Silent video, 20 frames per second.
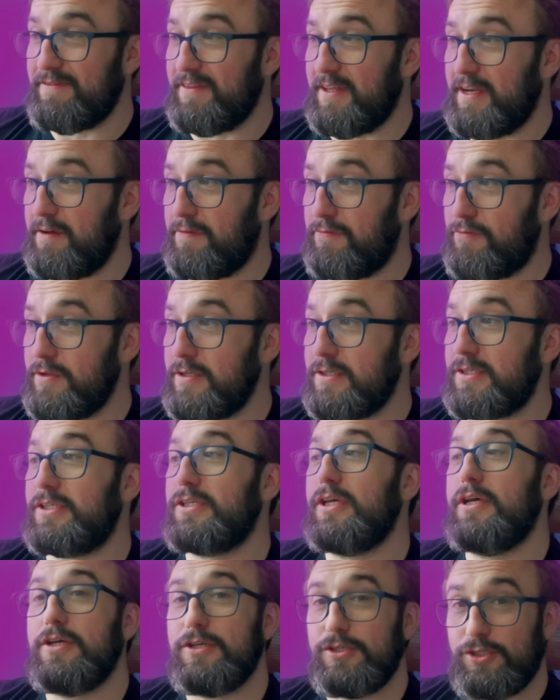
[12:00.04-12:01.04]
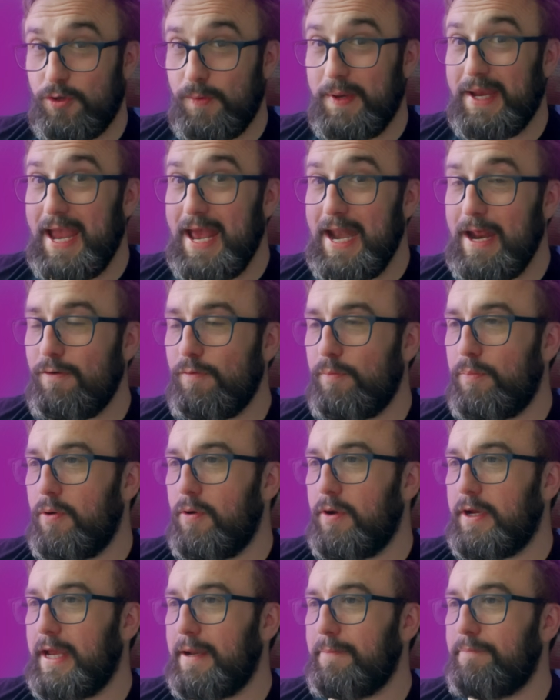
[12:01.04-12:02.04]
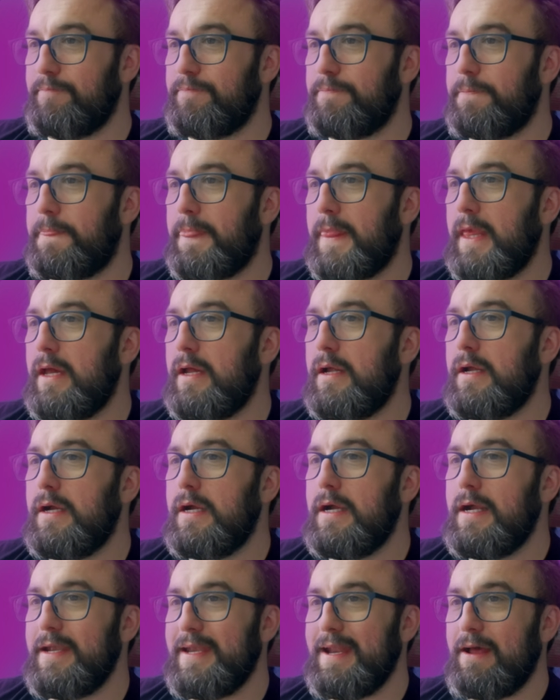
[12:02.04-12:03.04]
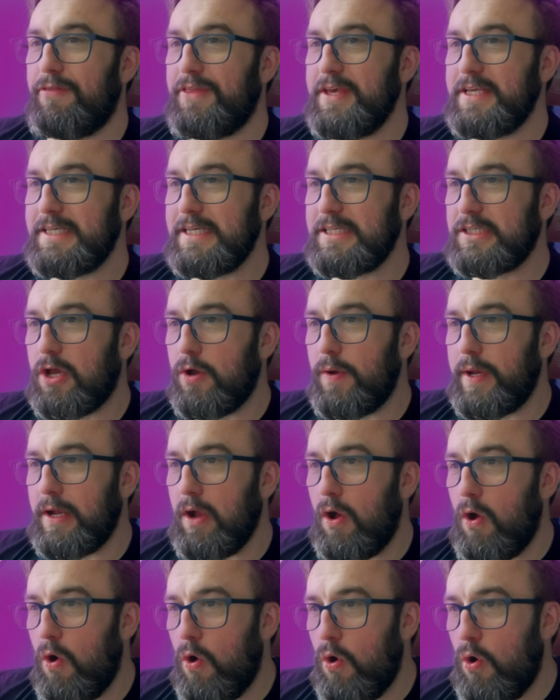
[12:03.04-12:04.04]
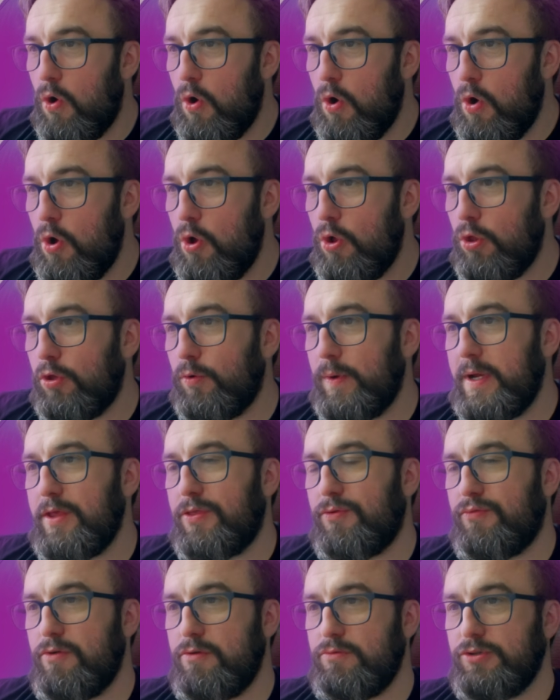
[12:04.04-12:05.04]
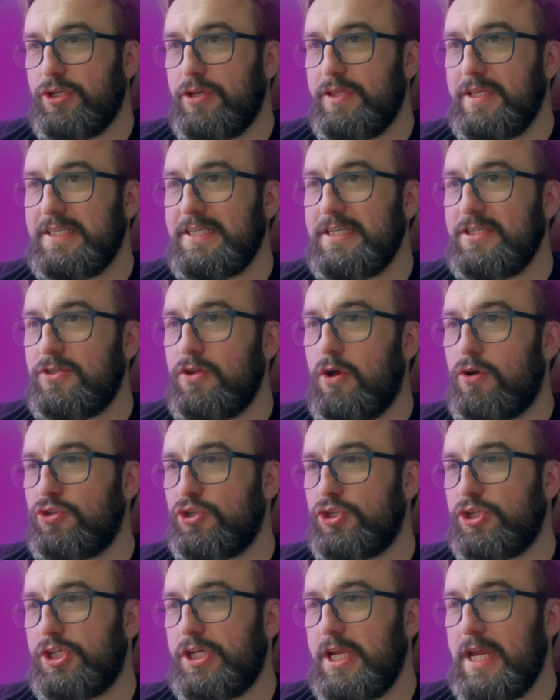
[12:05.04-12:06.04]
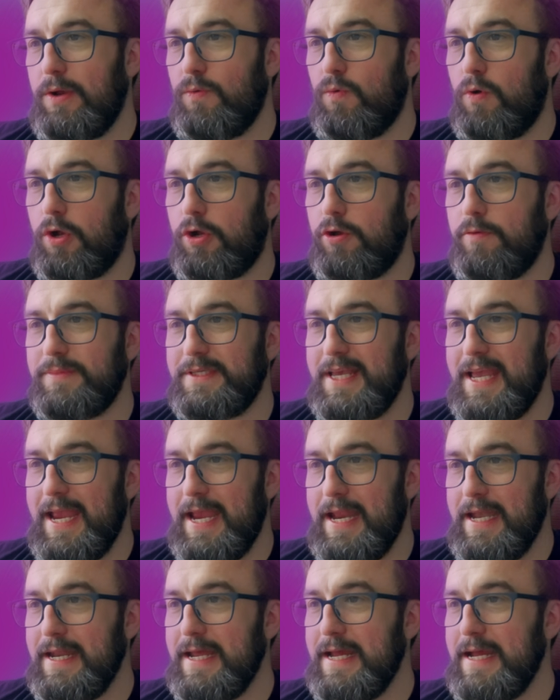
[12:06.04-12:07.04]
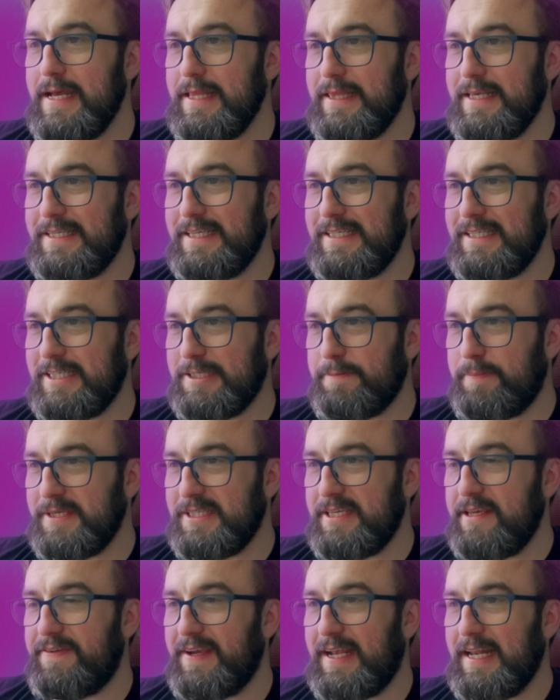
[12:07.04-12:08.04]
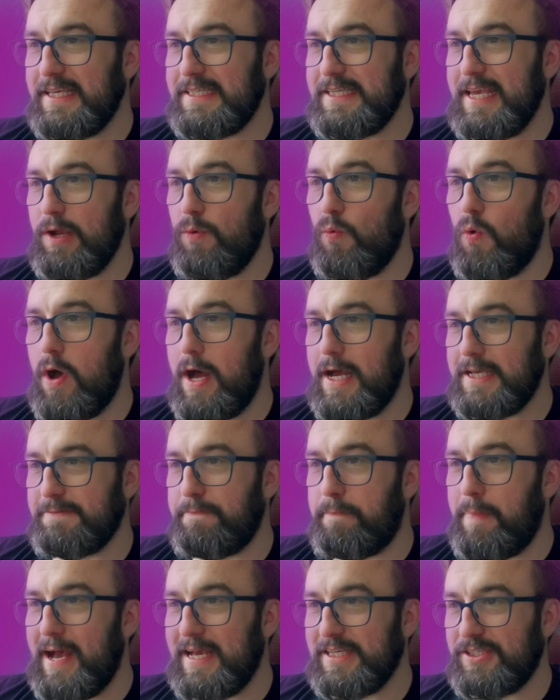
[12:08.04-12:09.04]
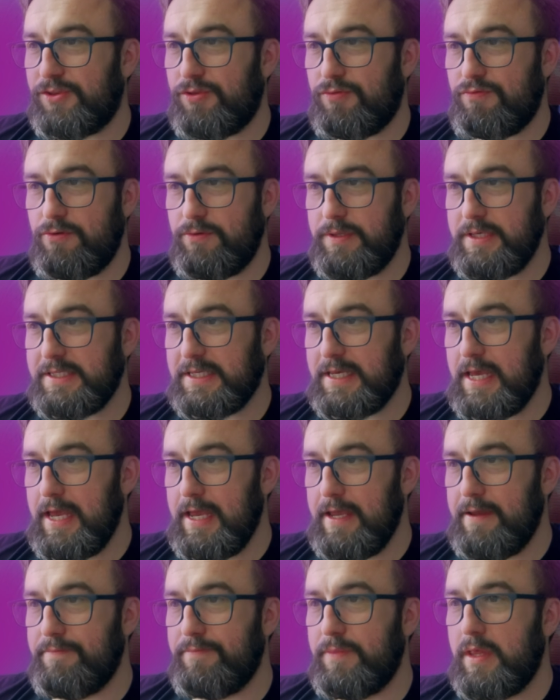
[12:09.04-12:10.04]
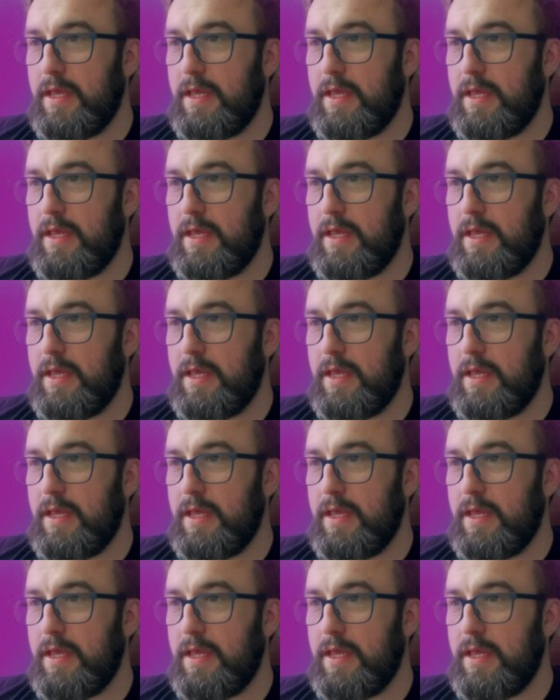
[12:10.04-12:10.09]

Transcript: of the difference, so we get an output again. Now this is going all the way through, so this is not just seeing what comes in, this is specifically saying what has passed through this gate.